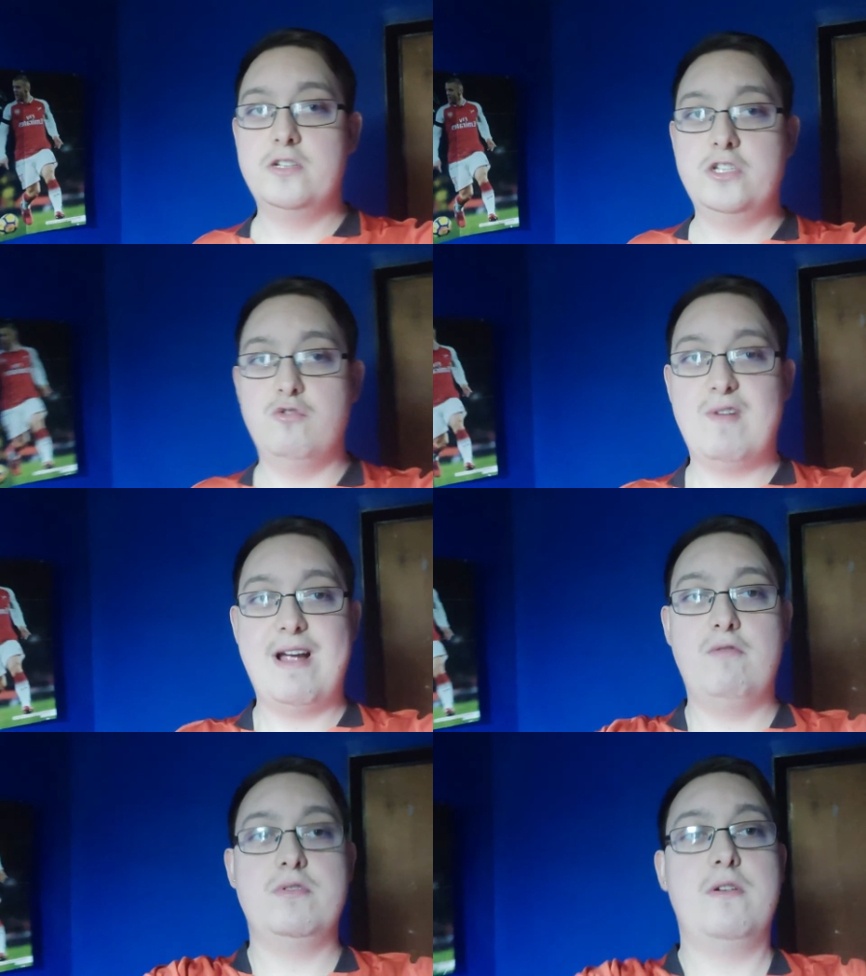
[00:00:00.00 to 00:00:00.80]
to
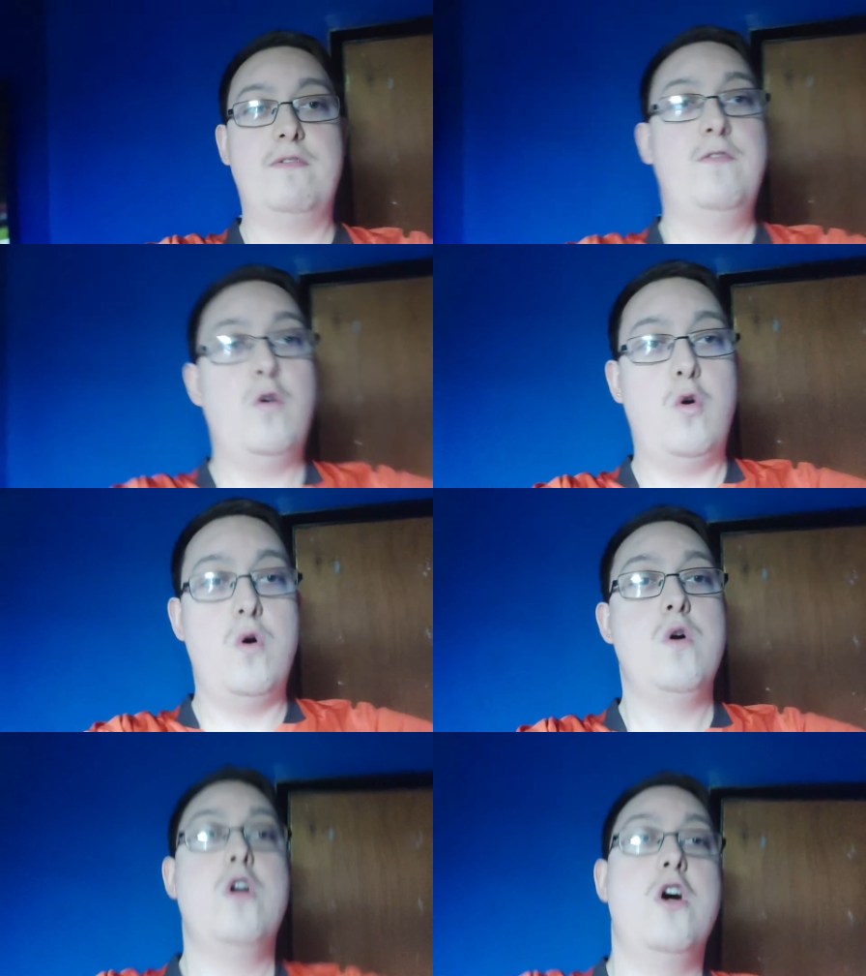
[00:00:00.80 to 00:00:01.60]
round
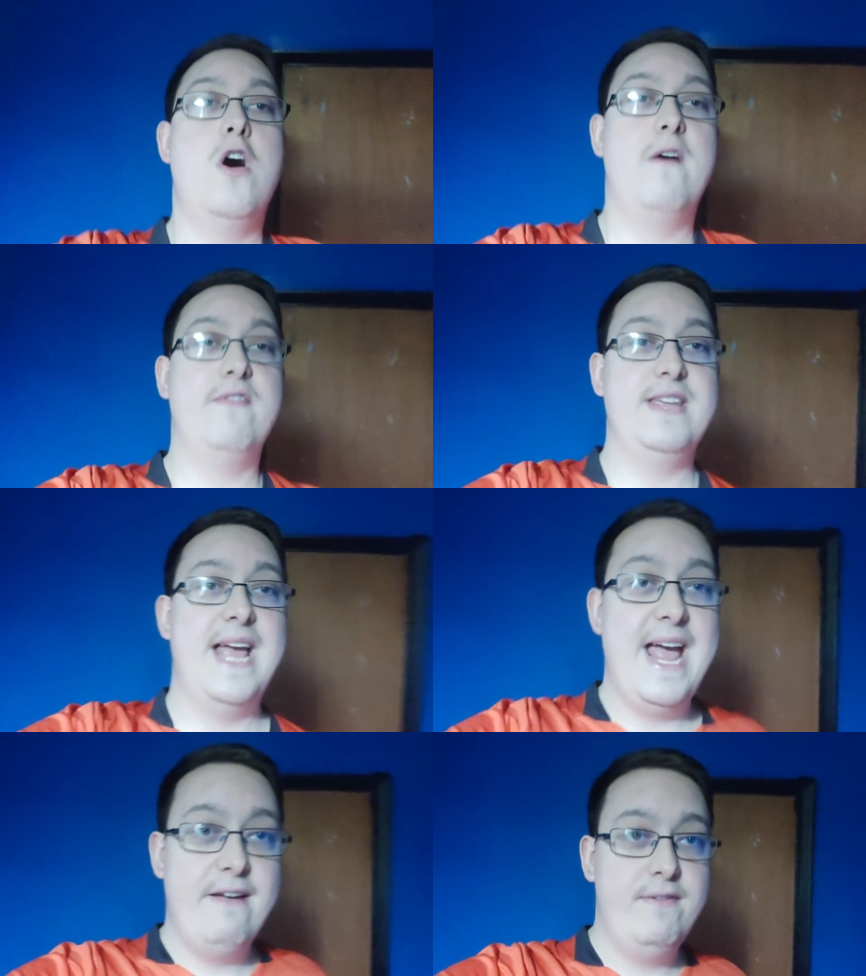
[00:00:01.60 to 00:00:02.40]
four of
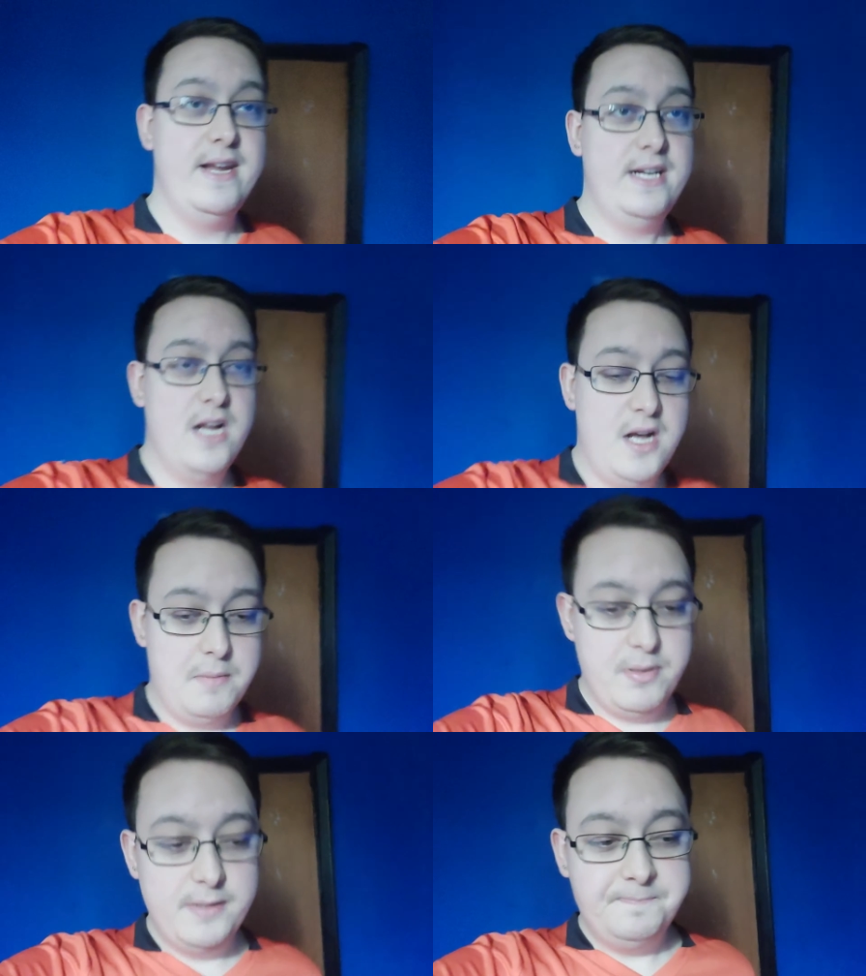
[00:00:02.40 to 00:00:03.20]
the FA
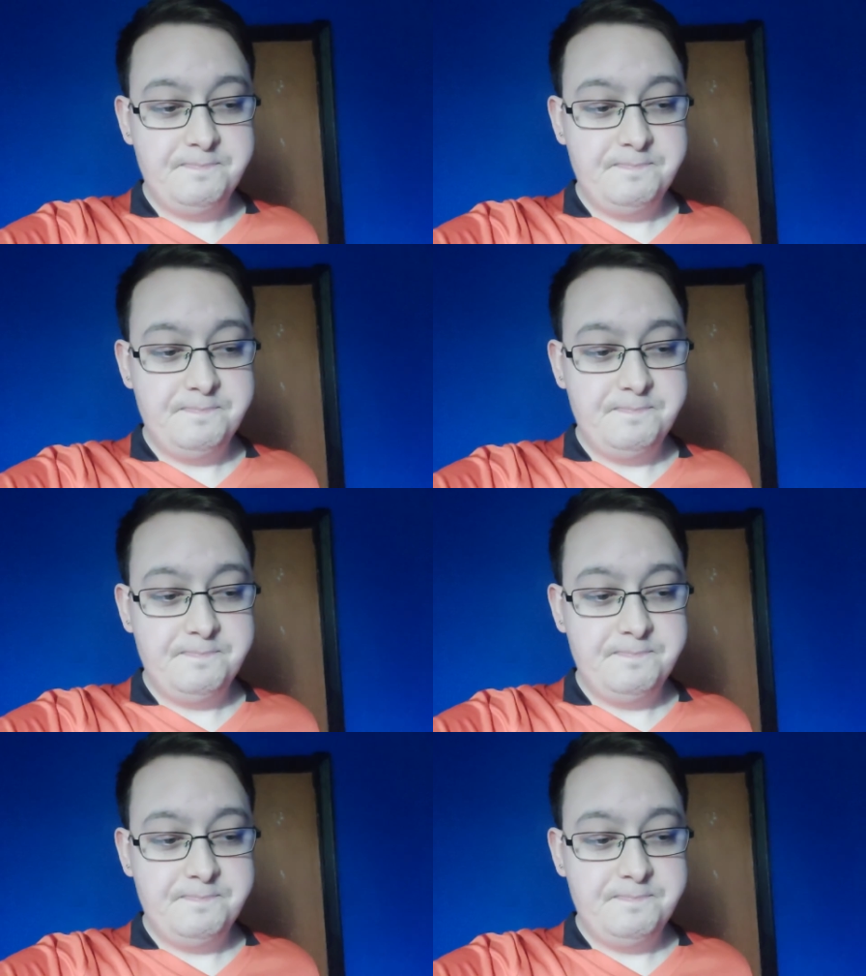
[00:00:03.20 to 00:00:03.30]
Cup.